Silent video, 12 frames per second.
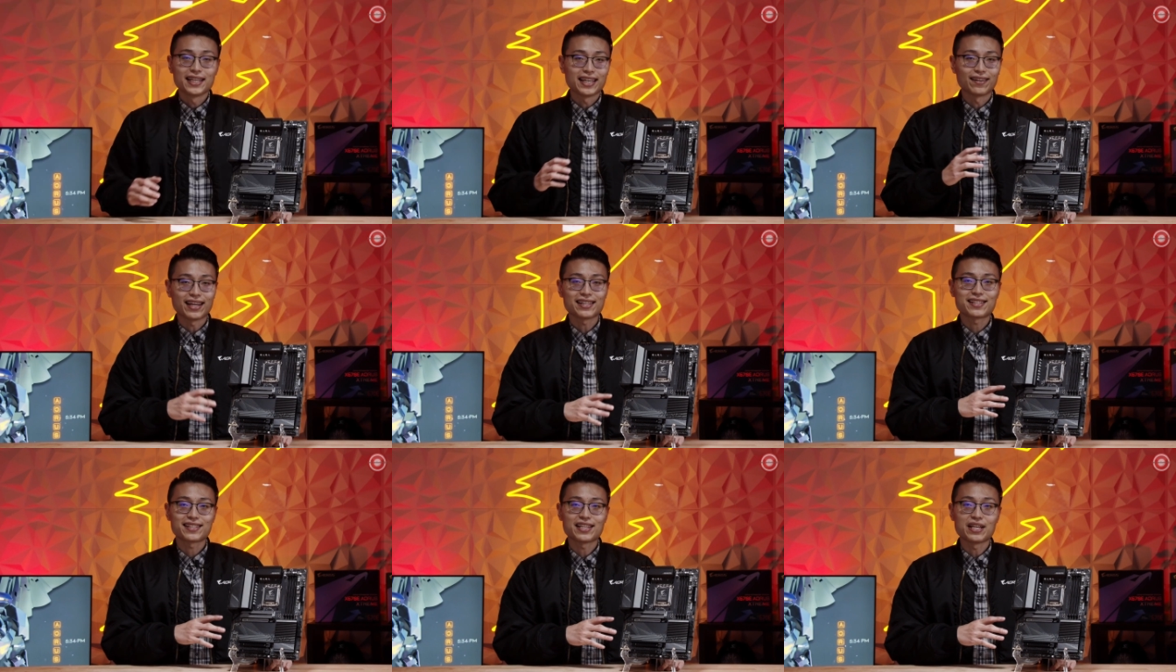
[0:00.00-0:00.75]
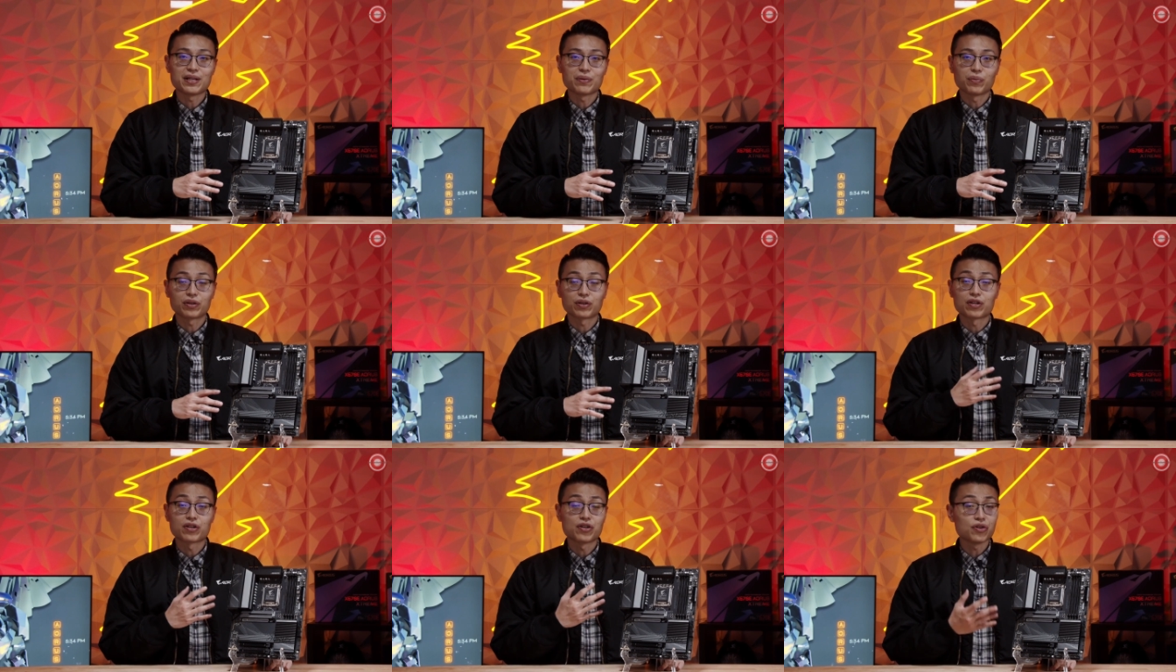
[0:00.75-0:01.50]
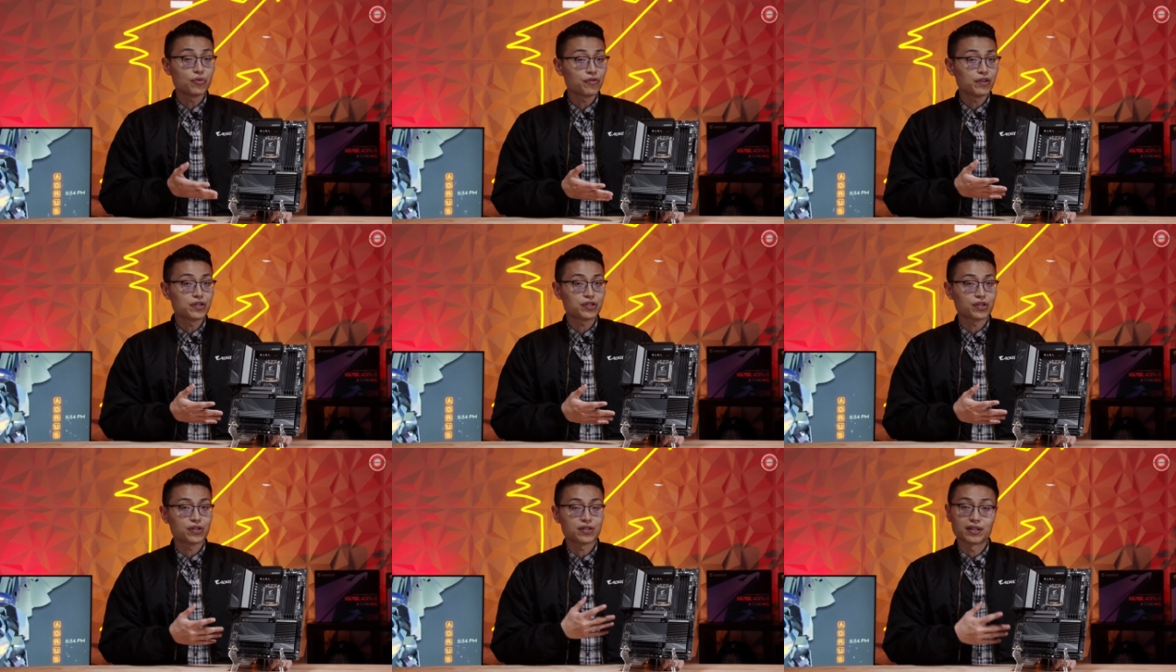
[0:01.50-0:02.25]
Now let's see what are the new
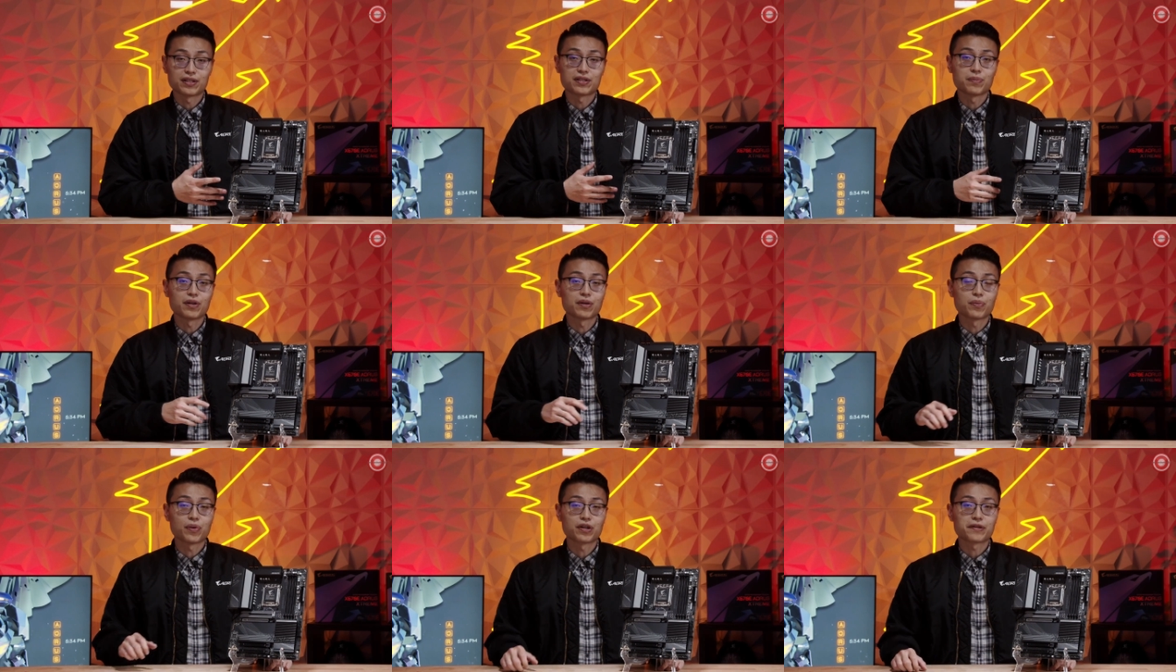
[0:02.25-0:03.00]
features on this motherboard.